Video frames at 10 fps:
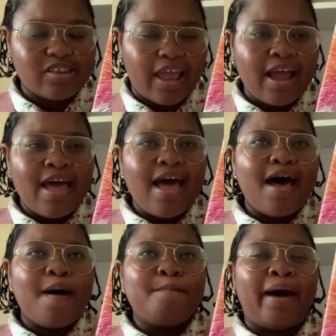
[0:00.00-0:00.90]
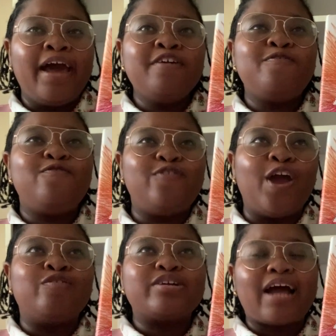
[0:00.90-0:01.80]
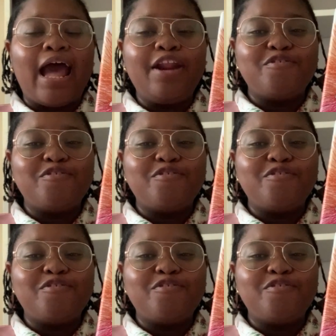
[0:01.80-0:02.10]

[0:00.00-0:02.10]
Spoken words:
Like, my favorite kind